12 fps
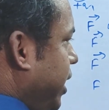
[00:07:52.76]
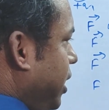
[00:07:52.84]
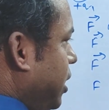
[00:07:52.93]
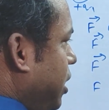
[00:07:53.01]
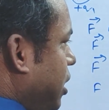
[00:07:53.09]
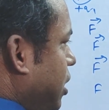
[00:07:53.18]

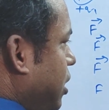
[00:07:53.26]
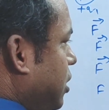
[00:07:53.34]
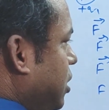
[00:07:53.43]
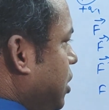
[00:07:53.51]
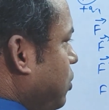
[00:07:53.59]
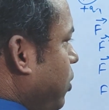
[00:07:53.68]
K,
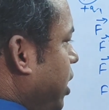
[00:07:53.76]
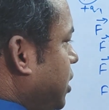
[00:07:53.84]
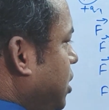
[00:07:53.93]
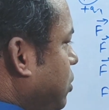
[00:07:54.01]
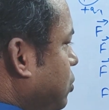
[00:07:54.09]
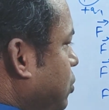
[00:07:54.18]

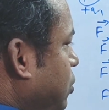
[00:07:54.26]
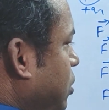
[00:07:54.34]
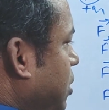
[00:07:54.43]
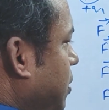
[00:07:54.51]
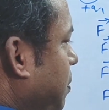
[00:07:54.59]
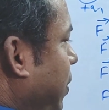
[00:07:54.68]
Q1,
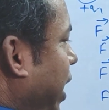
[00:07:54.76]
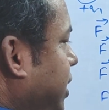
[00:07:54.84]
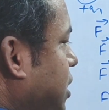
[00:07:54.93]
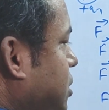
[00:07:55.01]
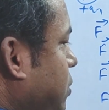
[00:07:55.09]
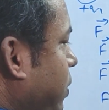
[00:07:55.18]
Q2 by
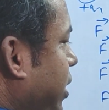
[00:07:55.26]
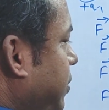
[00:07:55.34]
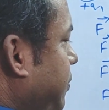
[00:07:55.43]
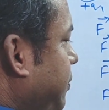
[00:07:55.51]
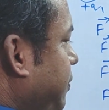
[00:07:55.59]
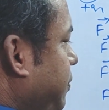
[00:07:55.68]
d square.
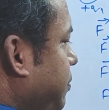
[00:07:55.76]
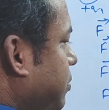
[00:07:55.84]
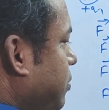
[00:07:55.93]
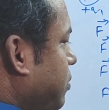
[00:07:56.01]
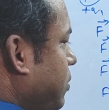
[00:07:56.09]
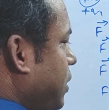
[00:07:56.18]

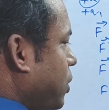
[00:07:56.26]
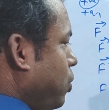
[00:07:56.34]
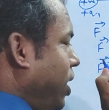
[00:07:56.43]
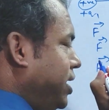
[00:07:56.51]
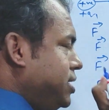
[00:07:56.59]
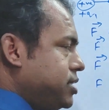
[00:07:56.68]

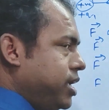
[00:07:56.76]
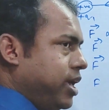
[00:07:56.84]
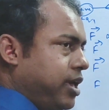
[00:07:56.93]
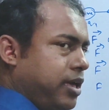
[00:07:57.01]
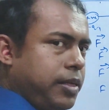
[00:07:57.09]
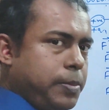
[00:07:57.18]
What is
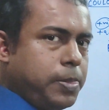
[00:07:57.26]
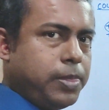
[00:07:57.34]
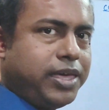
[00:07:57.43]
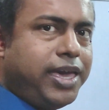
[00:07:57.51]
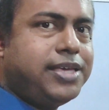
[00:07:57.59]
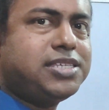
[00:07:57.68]
K?
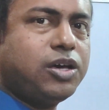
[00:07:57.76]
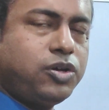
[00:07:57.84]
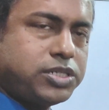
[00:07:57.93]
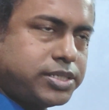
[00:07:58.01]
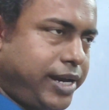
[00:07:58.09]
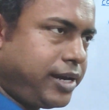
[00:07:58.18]
K is a
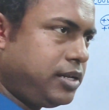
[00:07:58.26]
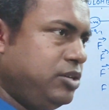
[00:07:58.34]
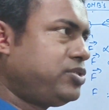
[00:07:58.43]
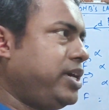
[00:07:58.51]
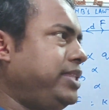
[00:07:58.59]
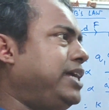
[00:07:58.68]
constant.
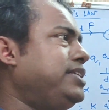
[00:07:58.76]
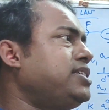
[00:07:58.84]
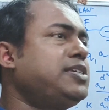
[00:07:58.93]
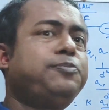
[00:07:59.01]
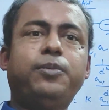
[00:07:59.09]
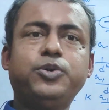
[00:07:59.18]
You say that
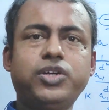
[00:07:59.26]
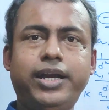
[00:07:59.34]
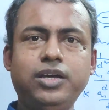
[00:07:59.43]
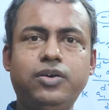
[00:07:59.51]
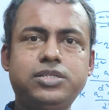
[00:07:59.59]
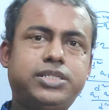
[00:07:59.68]
this is
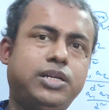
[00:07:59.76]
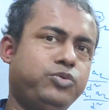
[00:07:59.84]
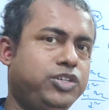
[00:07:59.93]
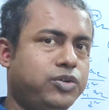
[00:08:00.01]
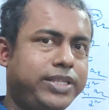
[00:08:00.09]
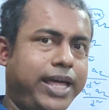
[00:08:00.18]
proportionality constant.
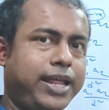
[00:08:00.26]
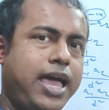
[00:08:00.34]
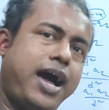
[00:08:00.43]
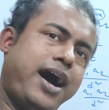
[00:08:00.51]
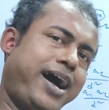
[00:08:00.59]
We know that.